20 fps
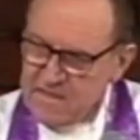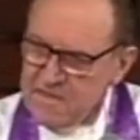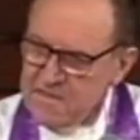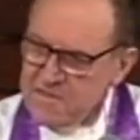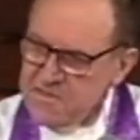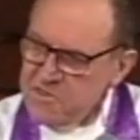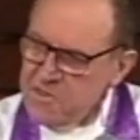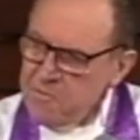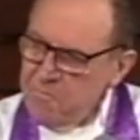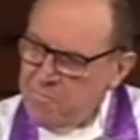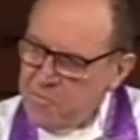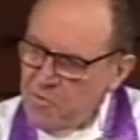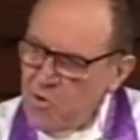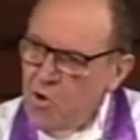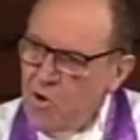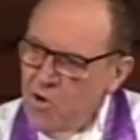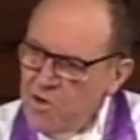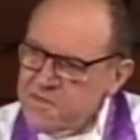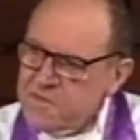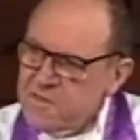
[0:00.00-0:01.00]
She
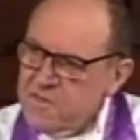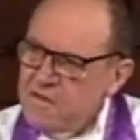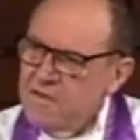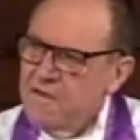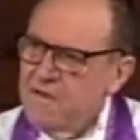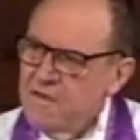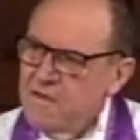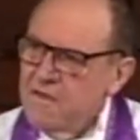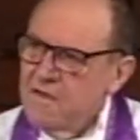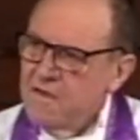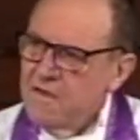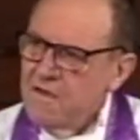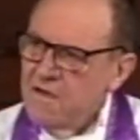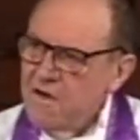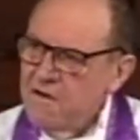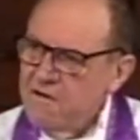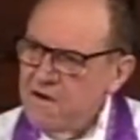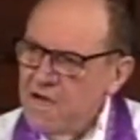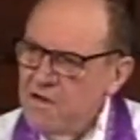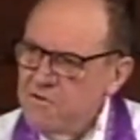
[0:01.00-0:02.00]
brought
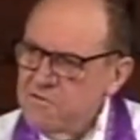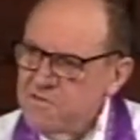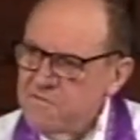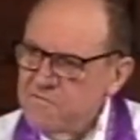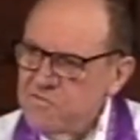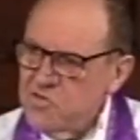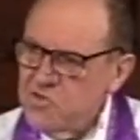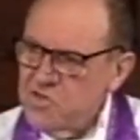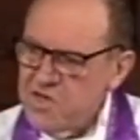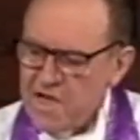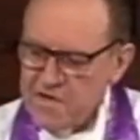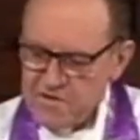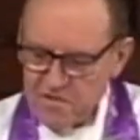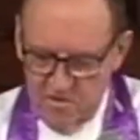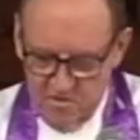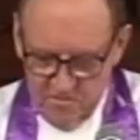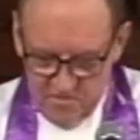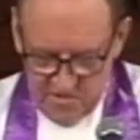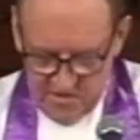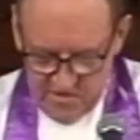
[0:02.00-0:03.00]
her out of the
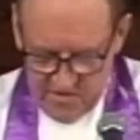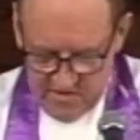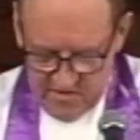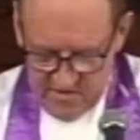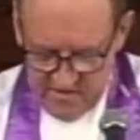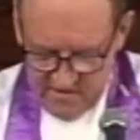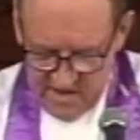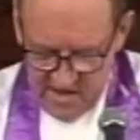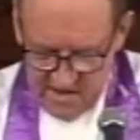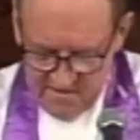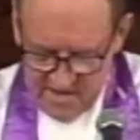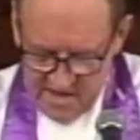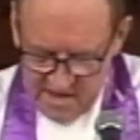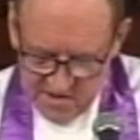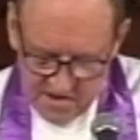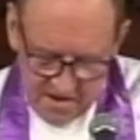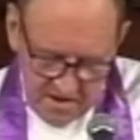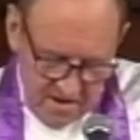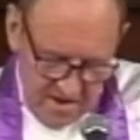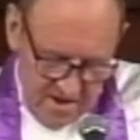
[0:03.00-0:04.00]
shadows. And then
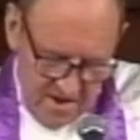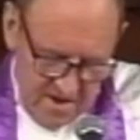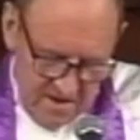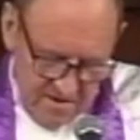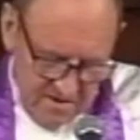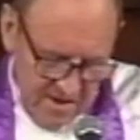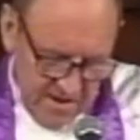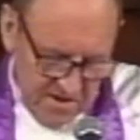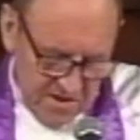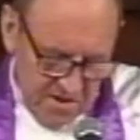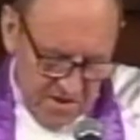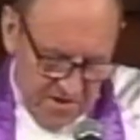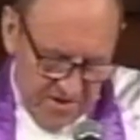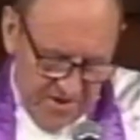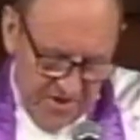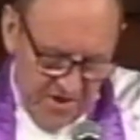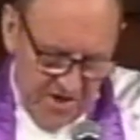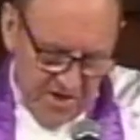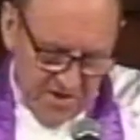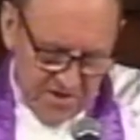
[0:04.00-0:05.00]
there's a
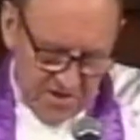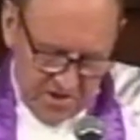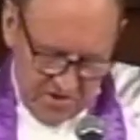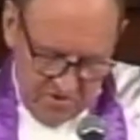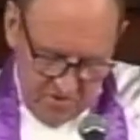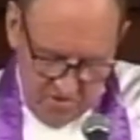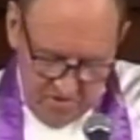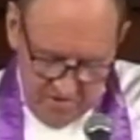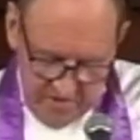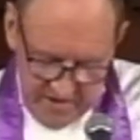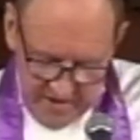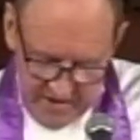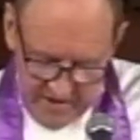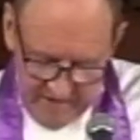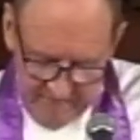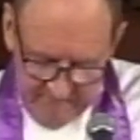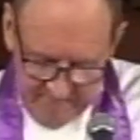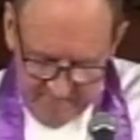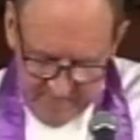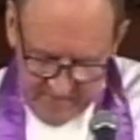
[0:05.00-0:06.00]
third story.
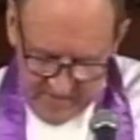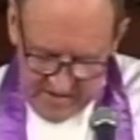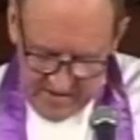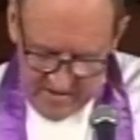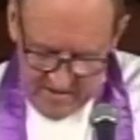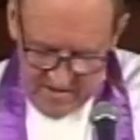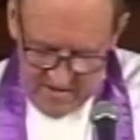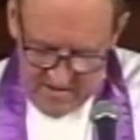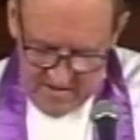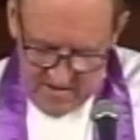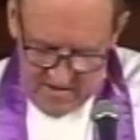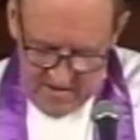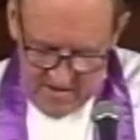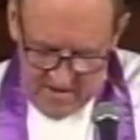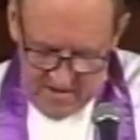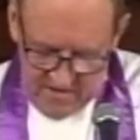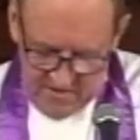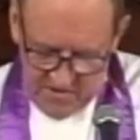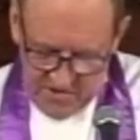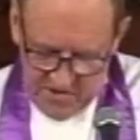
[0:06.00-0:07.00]

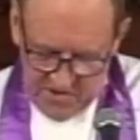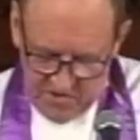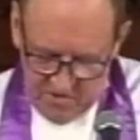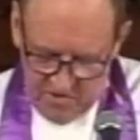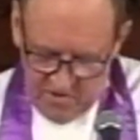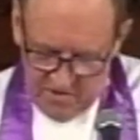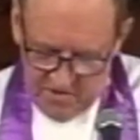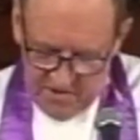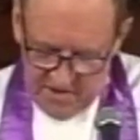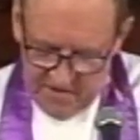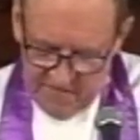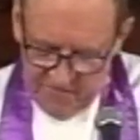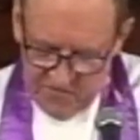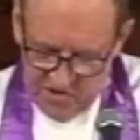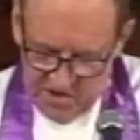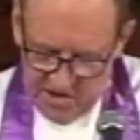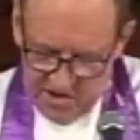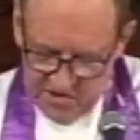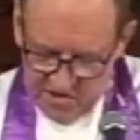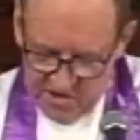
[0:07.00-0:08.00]
The story of
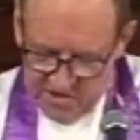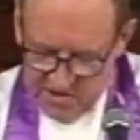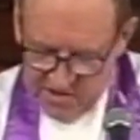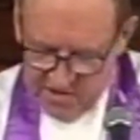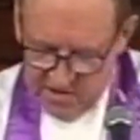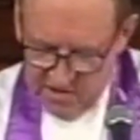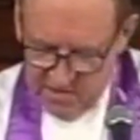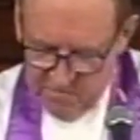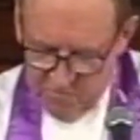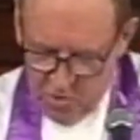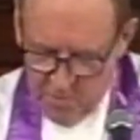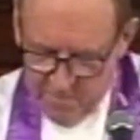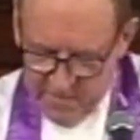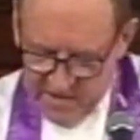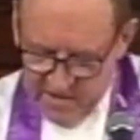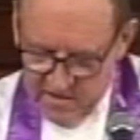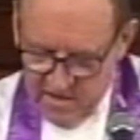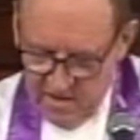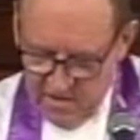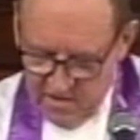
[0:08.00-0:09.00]
Jesus and the
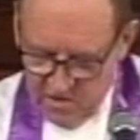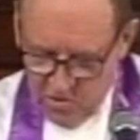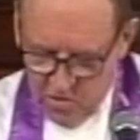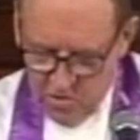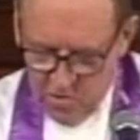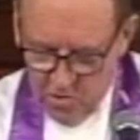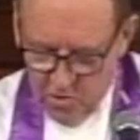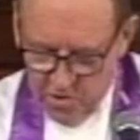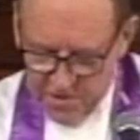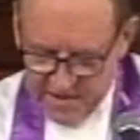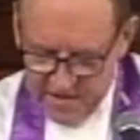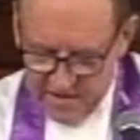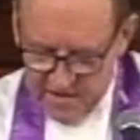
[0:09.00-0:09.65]
woman caught in